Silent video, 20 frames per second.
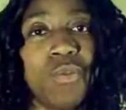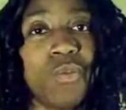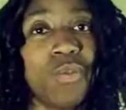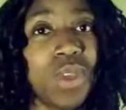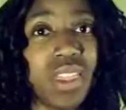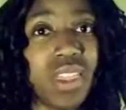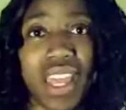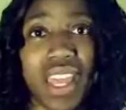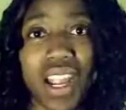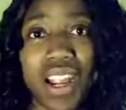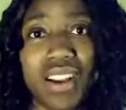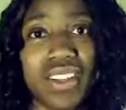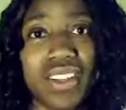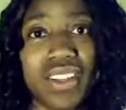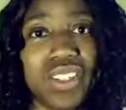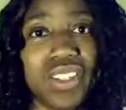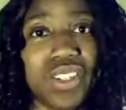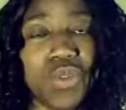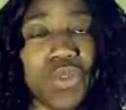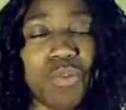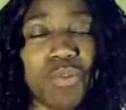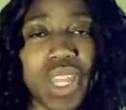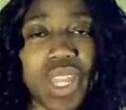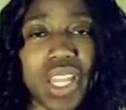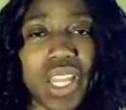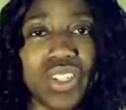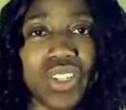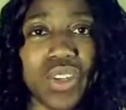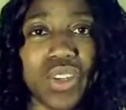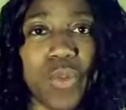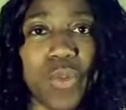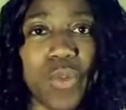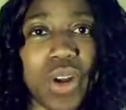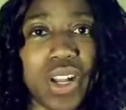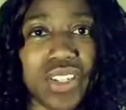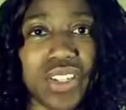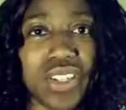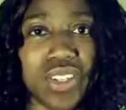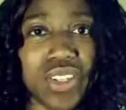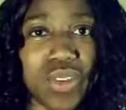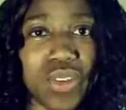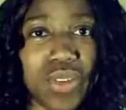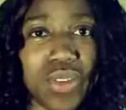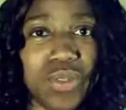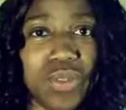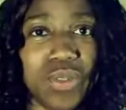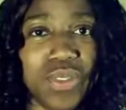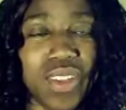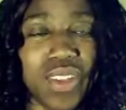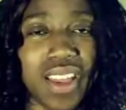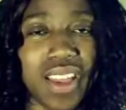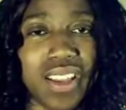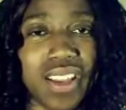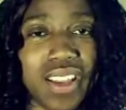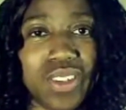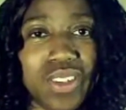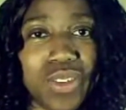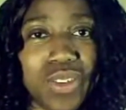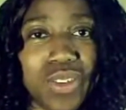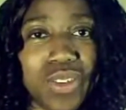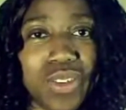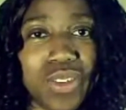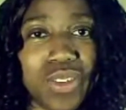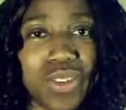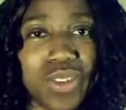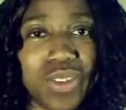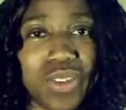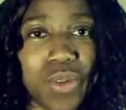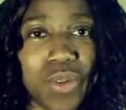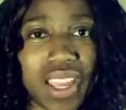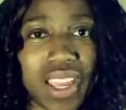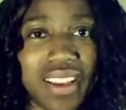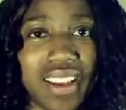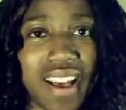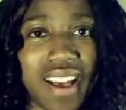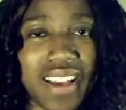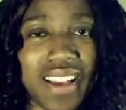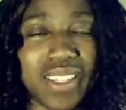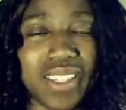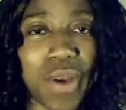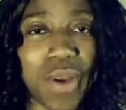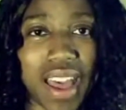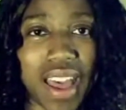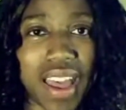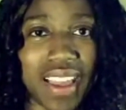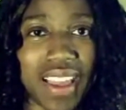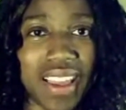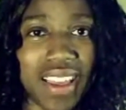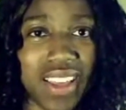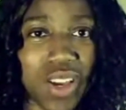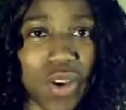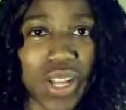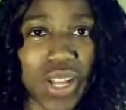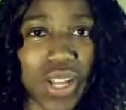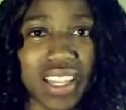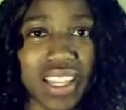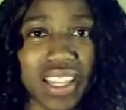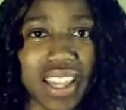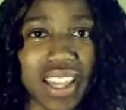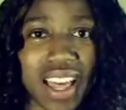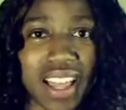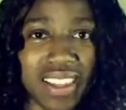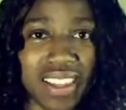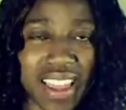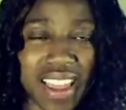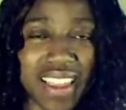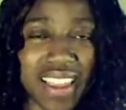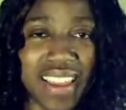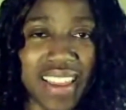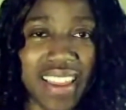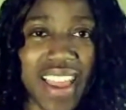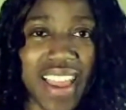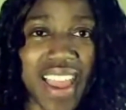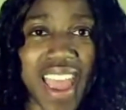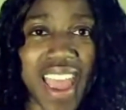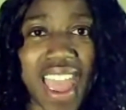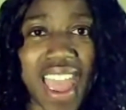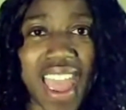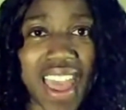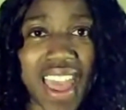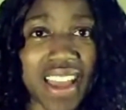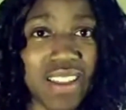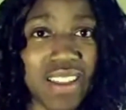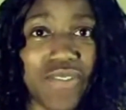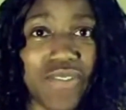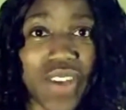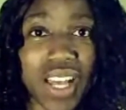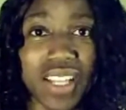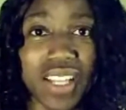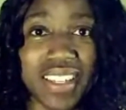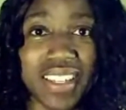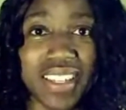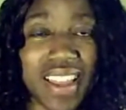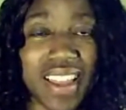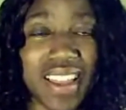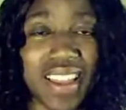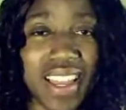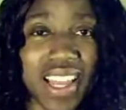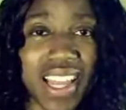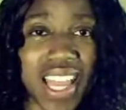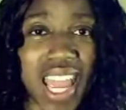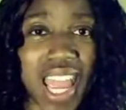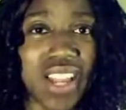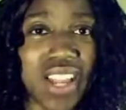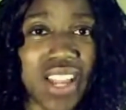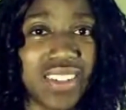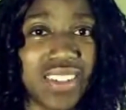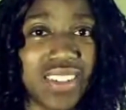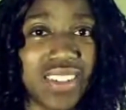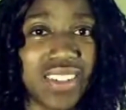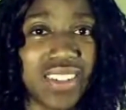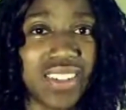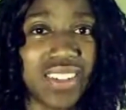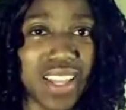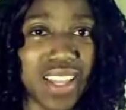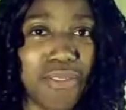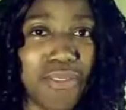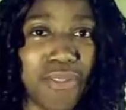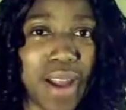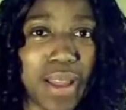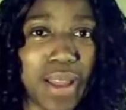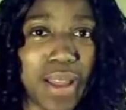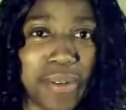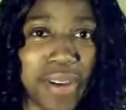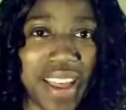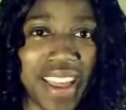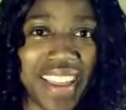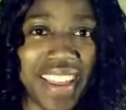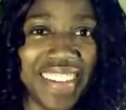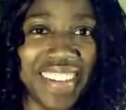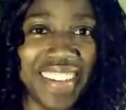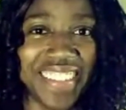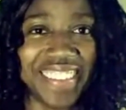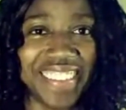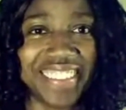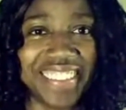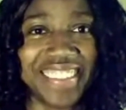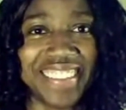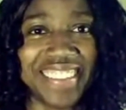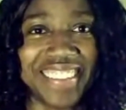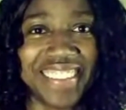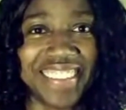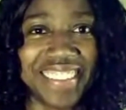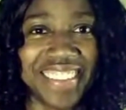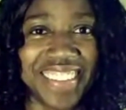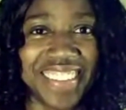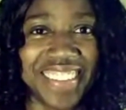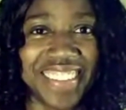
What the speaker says: And we'll be there to meet you once you join us by going to that link and investing in yourself right away.